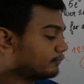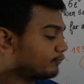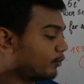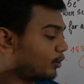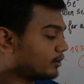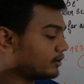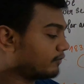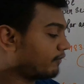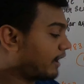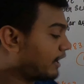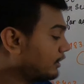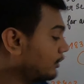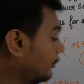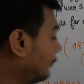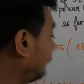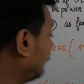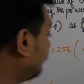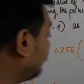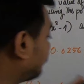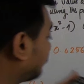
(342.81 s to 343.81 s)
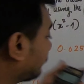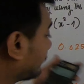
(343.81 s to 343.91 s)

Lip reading: What is the value?